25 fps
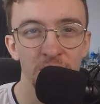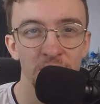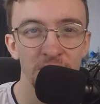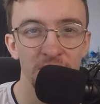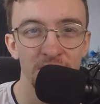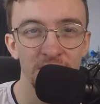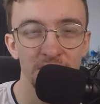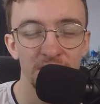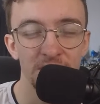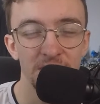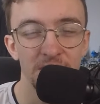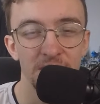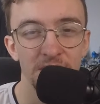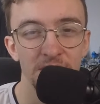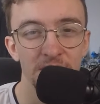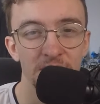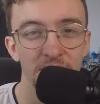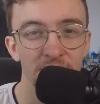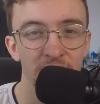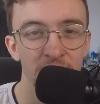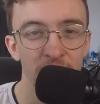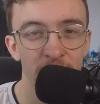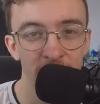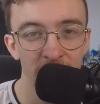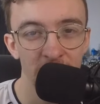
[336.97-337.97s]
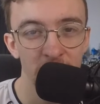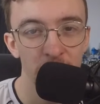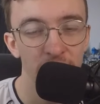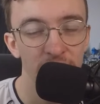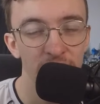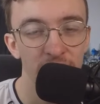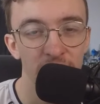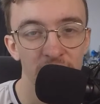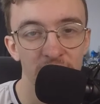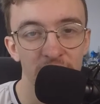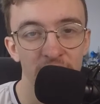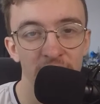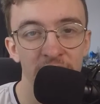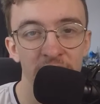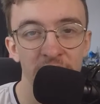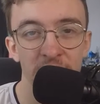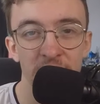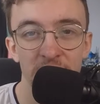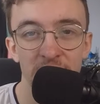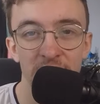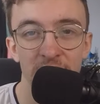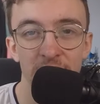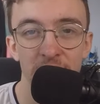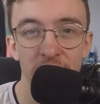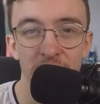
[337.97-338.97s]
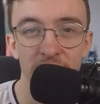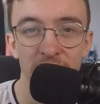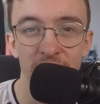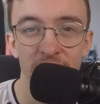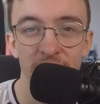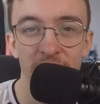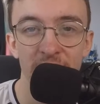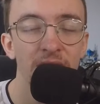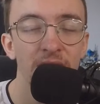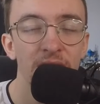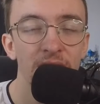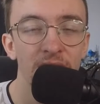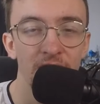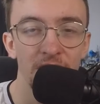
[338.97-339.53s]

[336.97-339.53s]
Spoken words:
this season, especially with the signings Chelsea have made.